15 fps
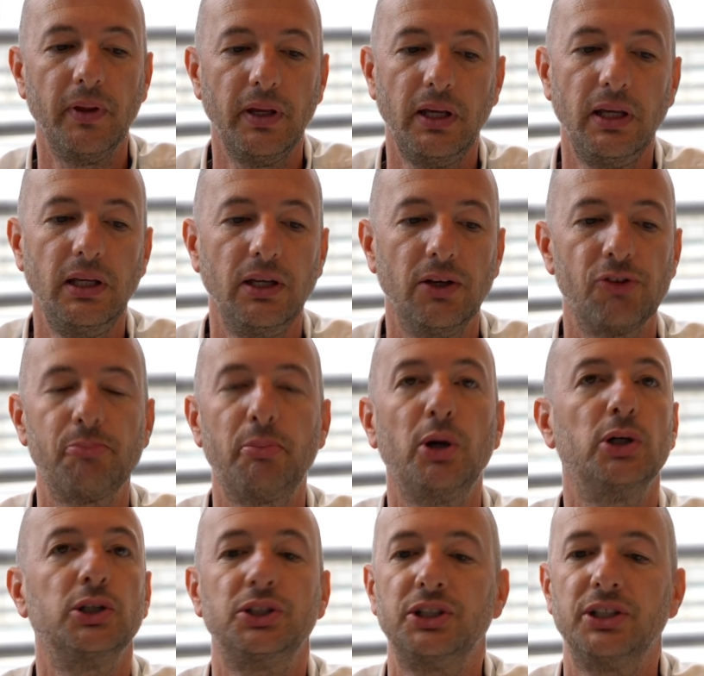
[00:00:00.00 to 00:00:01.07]
He has
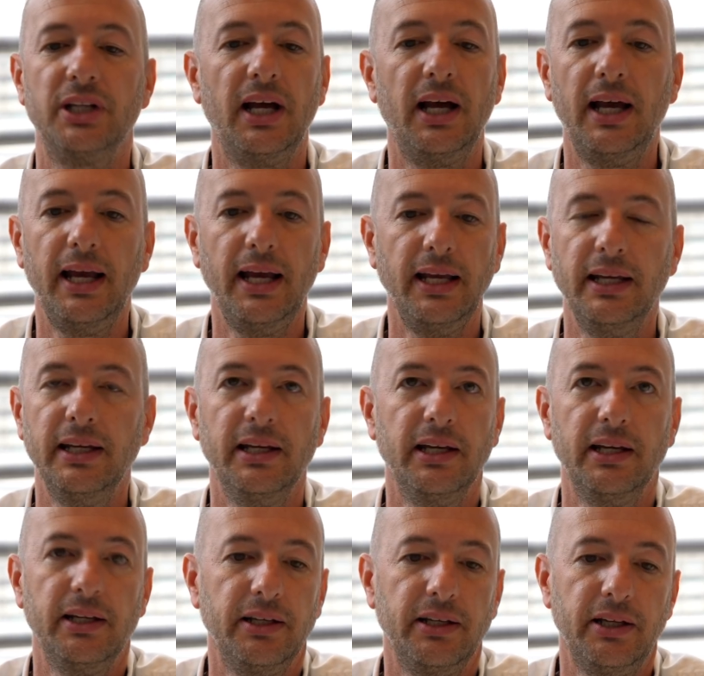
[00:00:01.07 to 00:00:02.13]
pushed a
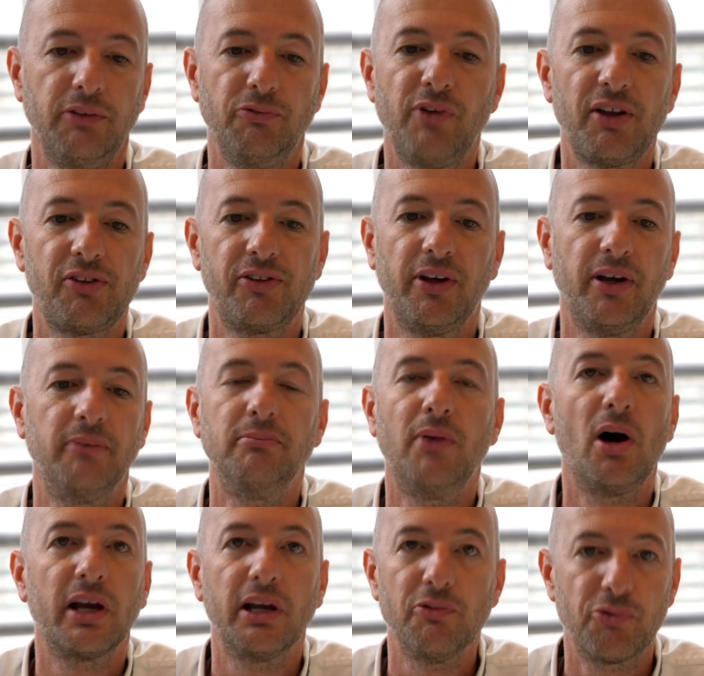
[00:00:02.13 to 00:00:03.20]
investor
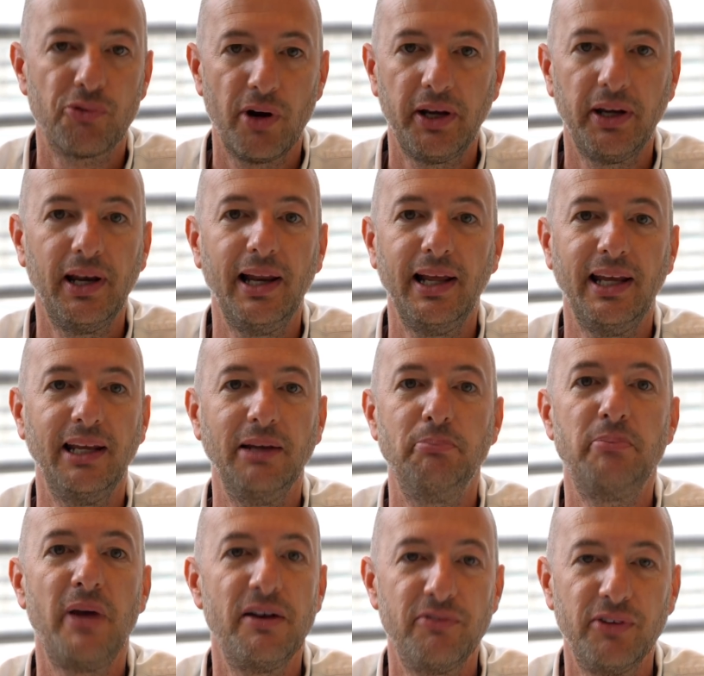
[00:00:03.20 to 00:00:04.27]
market-friendly
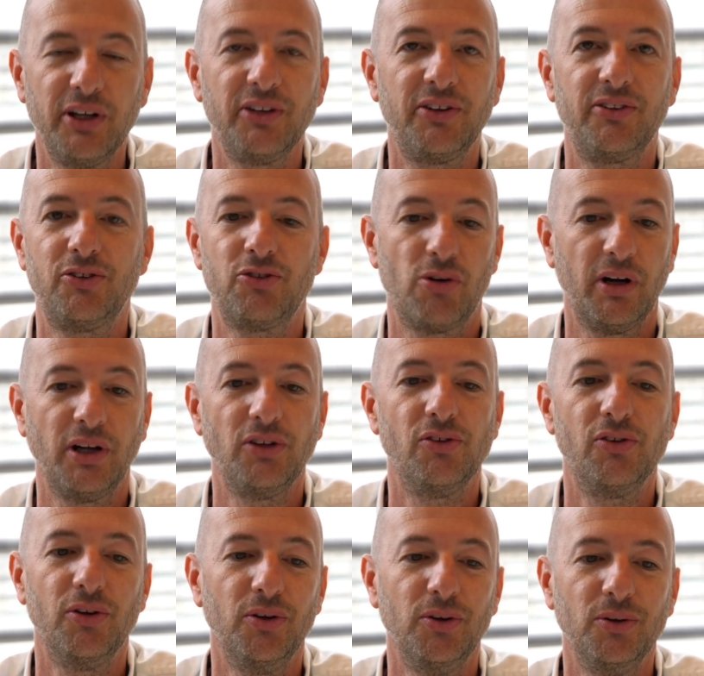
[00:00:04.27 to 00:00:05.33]
pivot, trying
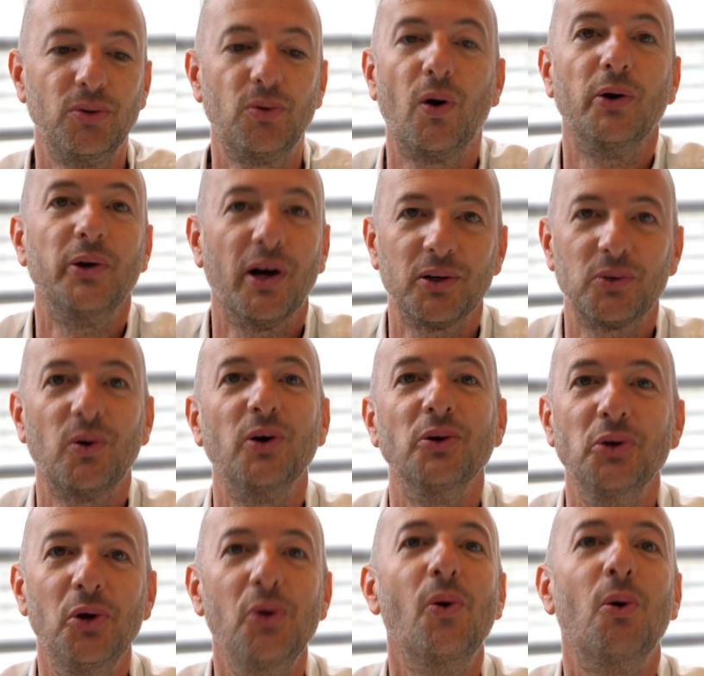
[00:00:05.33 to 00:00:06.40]
to
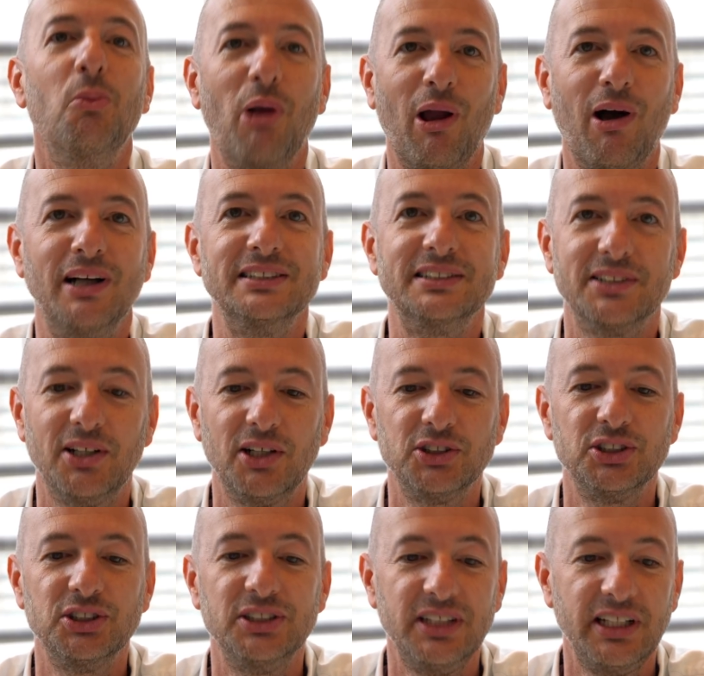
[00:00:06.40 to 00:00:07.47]
quote-unquote normalize
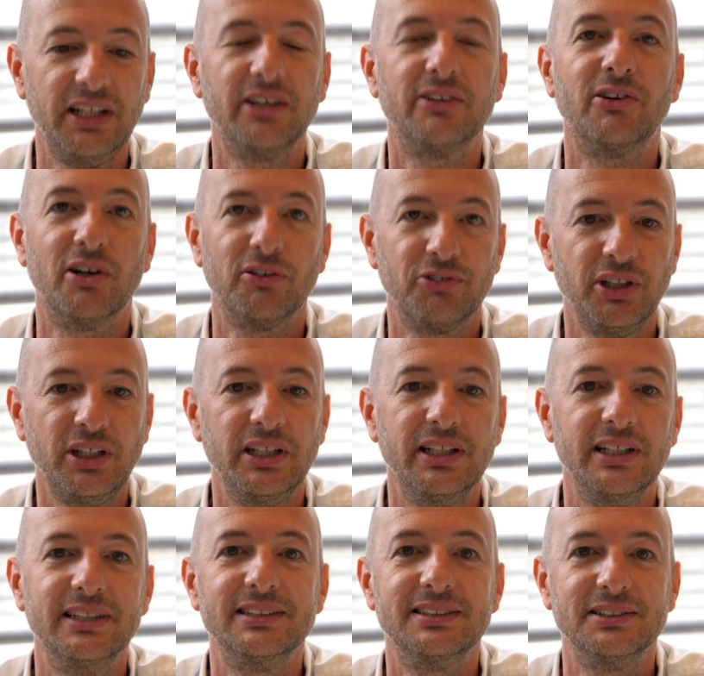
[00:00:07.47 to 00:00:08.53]
Argentina after
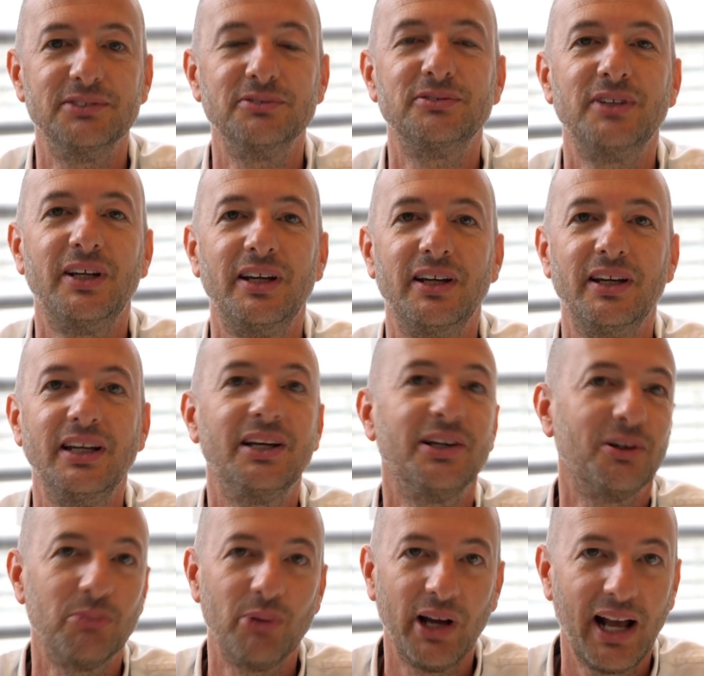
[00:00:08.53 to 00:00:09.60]
years of
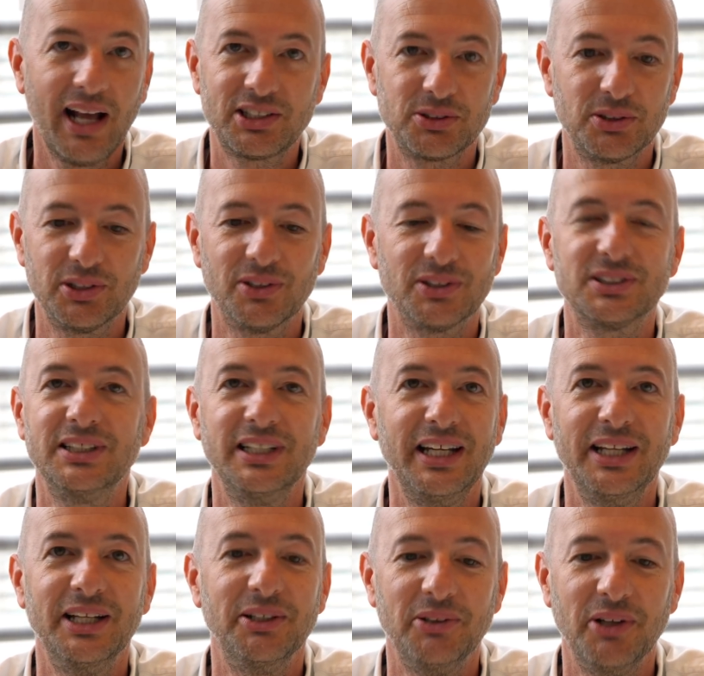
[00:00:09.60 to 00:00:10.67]
economic
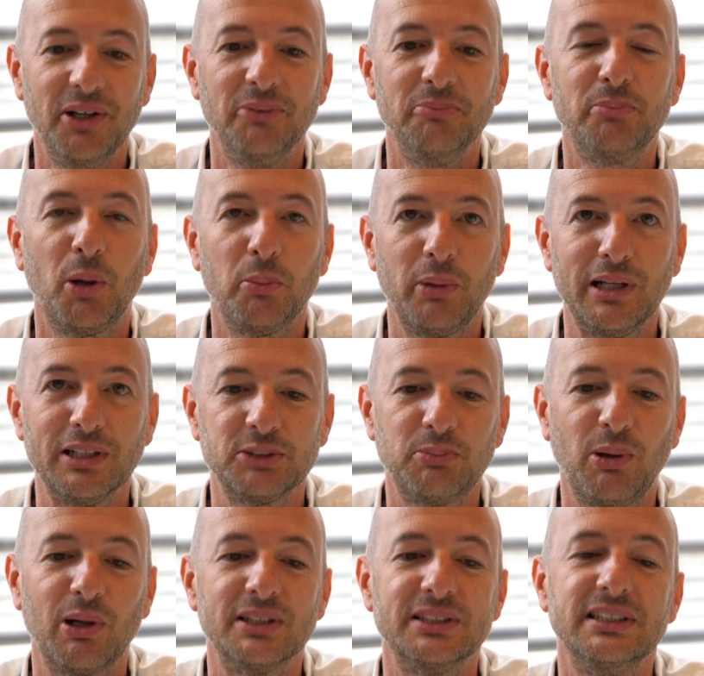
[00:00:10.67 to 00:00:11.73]
heterodoxy and populist
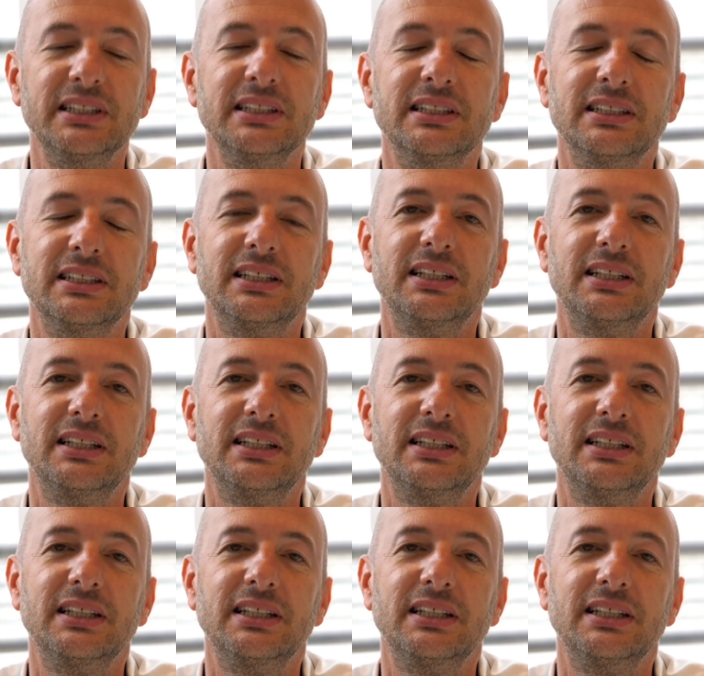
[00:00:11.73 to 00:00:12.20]
policies.